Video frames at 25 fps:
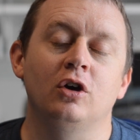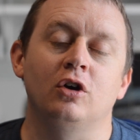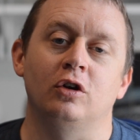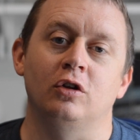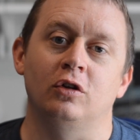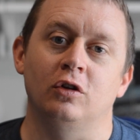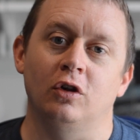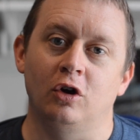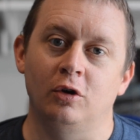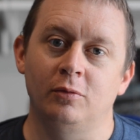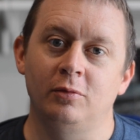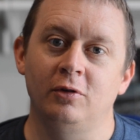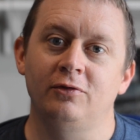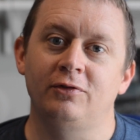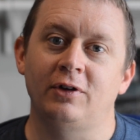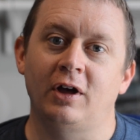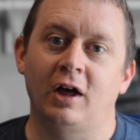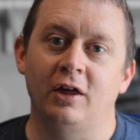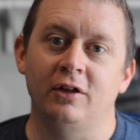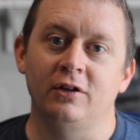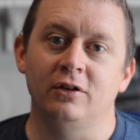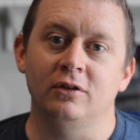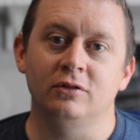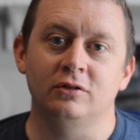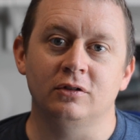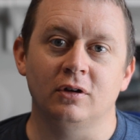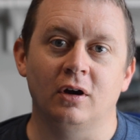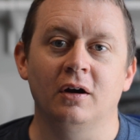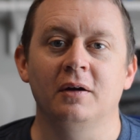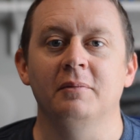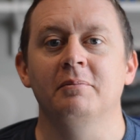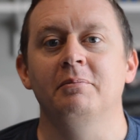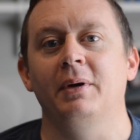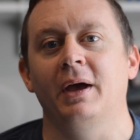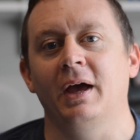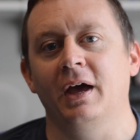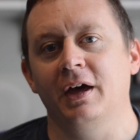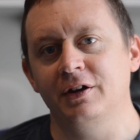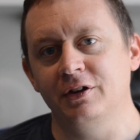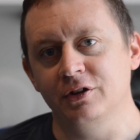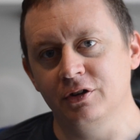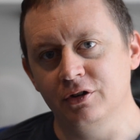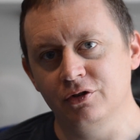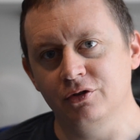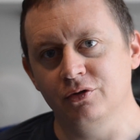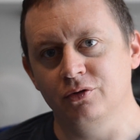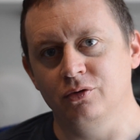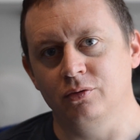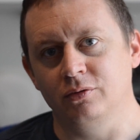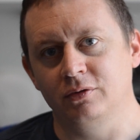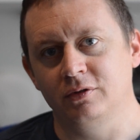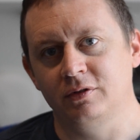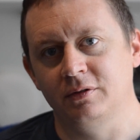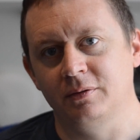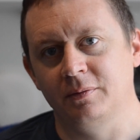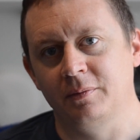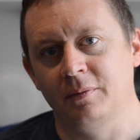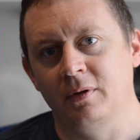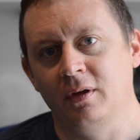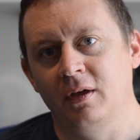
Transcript: global values are bad news.